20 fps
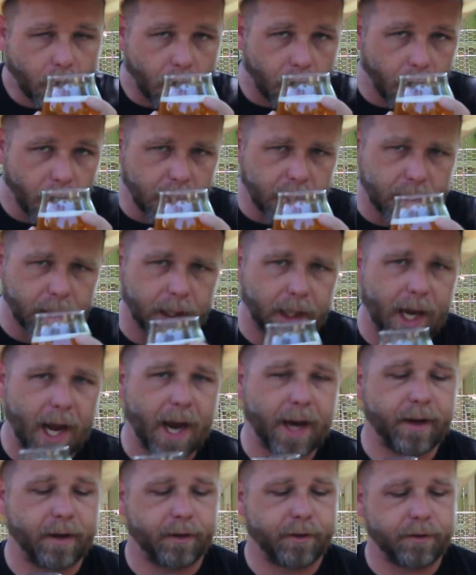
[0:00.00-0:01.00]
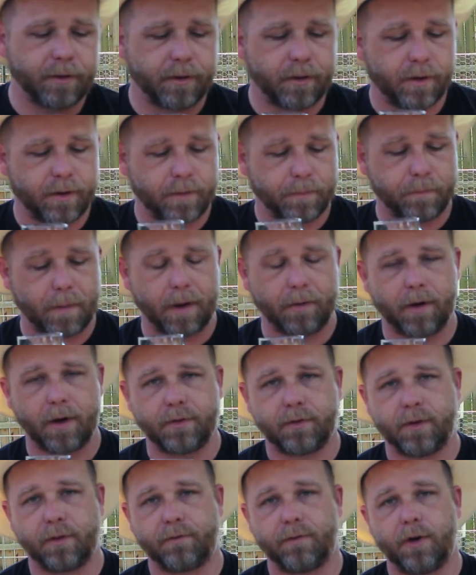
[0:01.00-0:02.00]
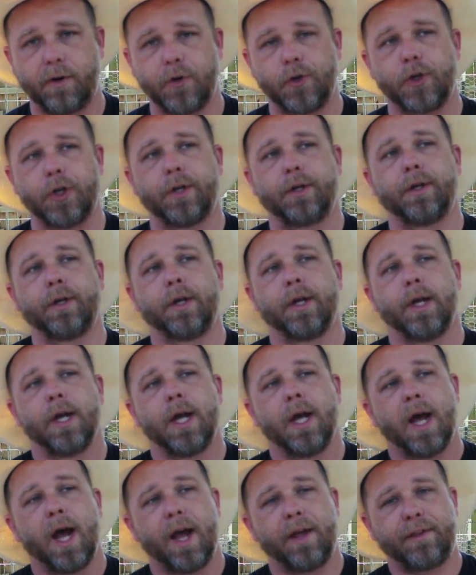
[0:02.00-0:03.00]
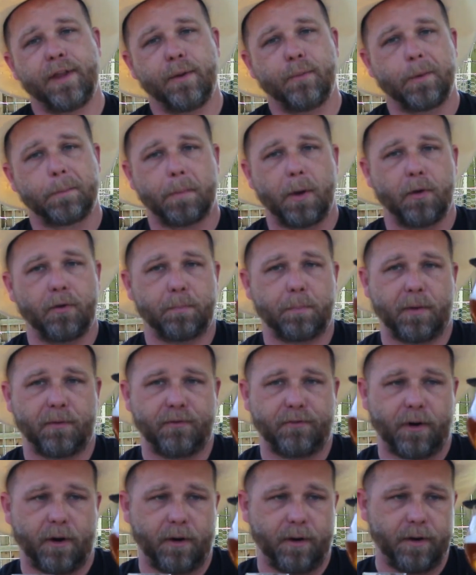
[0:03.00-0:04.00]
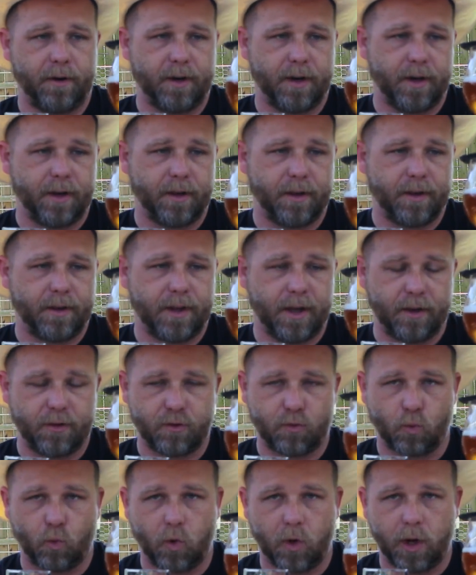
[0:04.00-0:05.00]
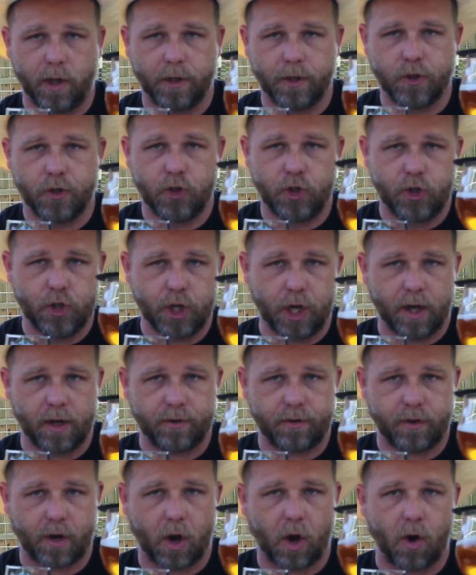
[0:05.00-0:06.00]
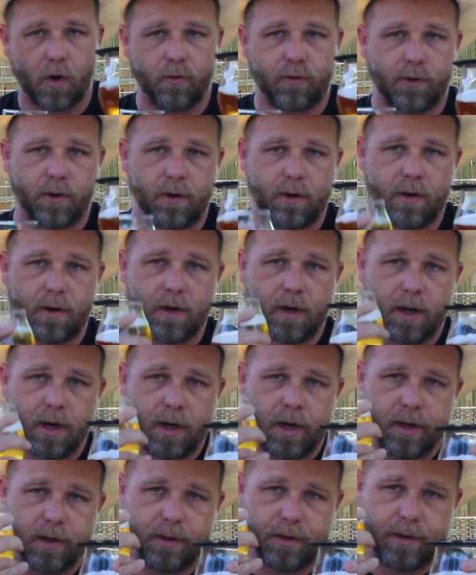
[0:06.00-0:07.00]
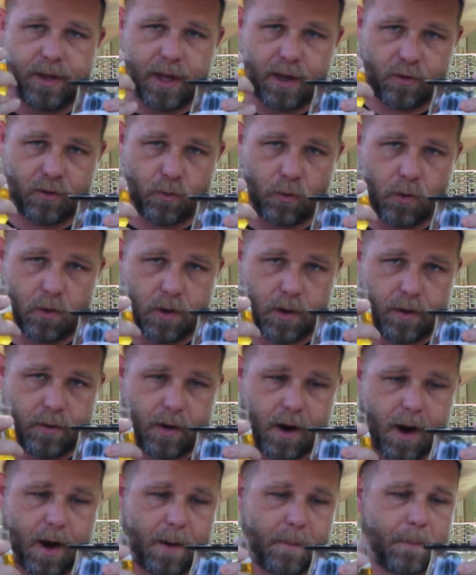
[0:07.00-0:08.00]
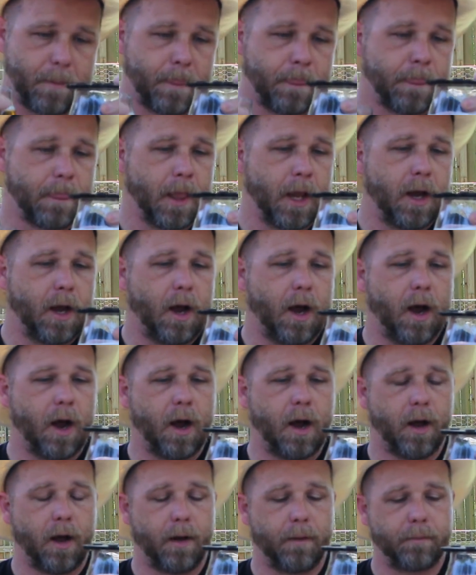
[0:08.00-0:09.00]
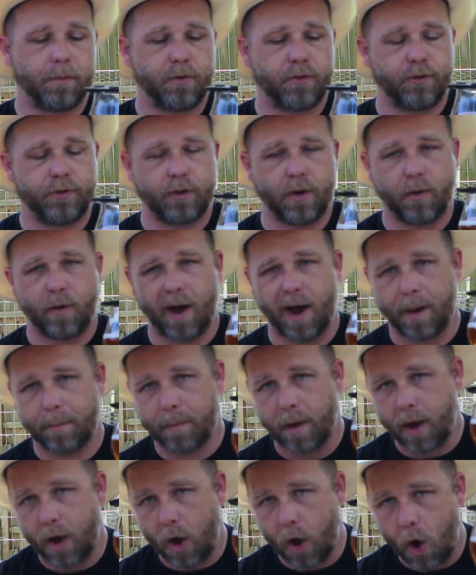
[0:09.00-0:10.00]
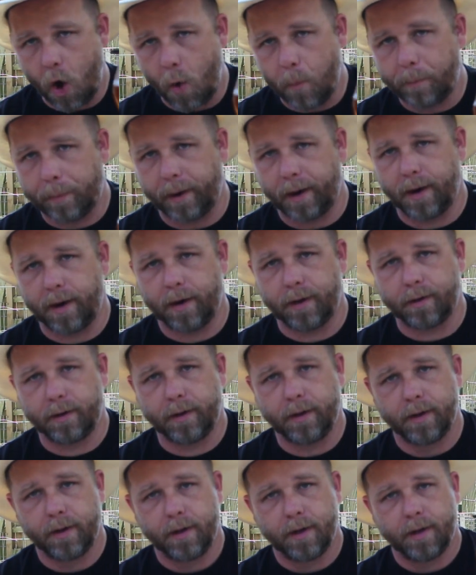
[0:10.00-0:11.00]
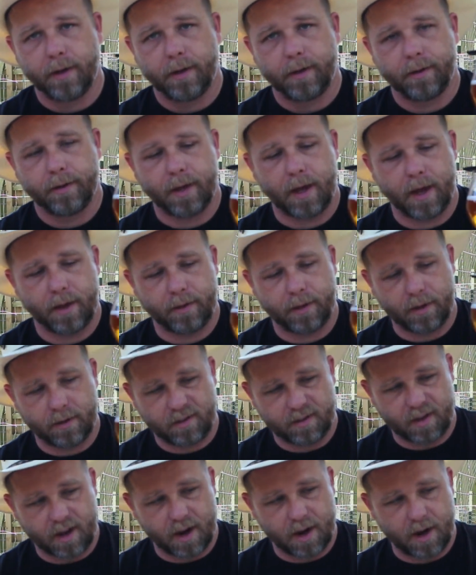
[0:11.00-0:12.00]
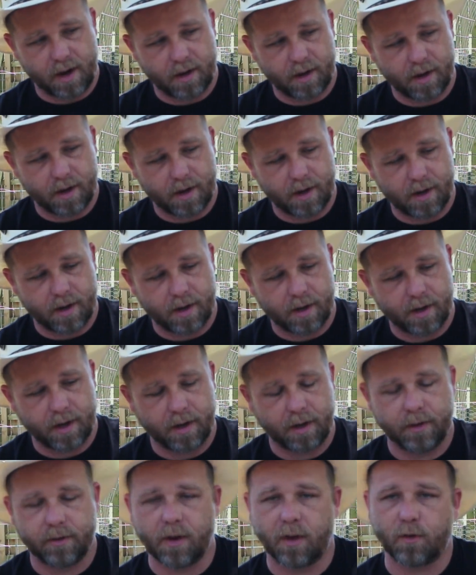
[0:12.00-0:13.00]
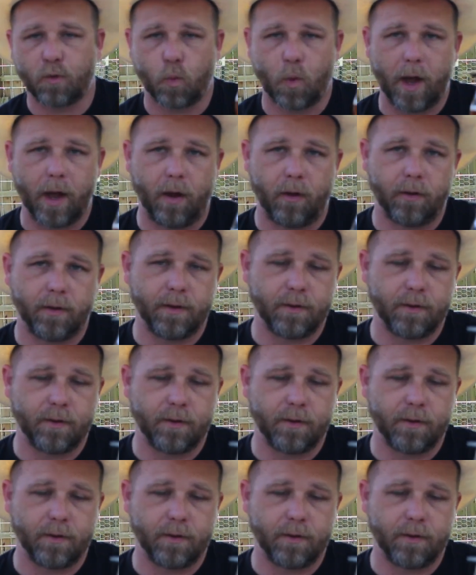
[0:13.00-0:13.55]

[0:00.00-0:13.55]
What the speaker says: I entered my rustic version. I think we both preferred this one just over this one, right? So I'm hoping that this thing does well